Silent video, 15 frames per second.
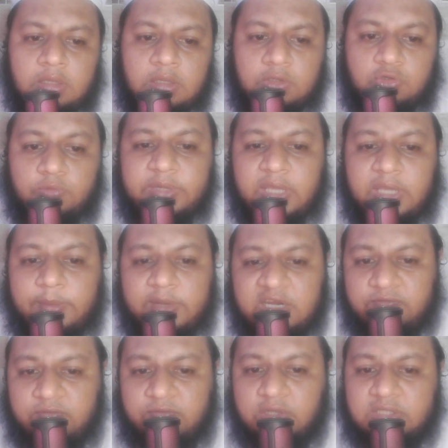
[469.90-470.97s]
To become an
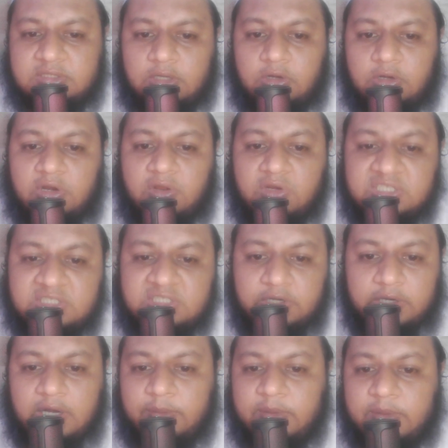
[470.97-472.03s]
influencer on
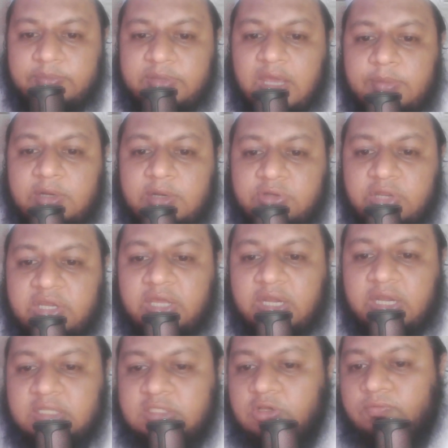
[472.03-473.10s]
Instagram and be able to
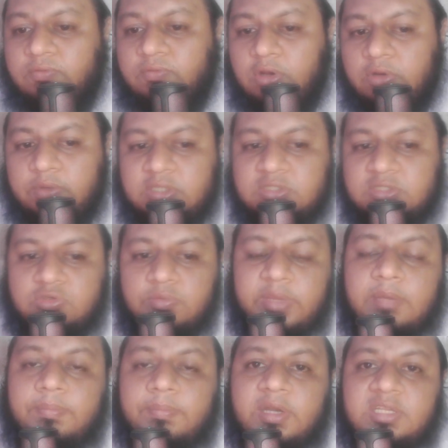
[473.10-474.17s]
encourage your followers to
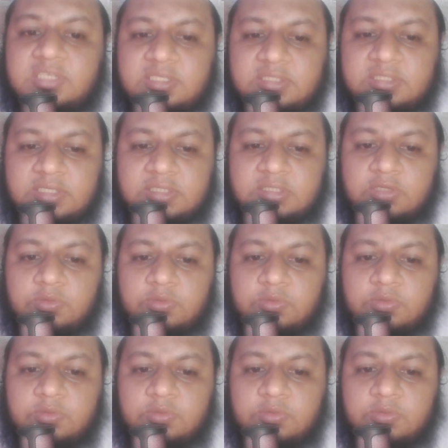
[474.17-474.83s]
make purchases,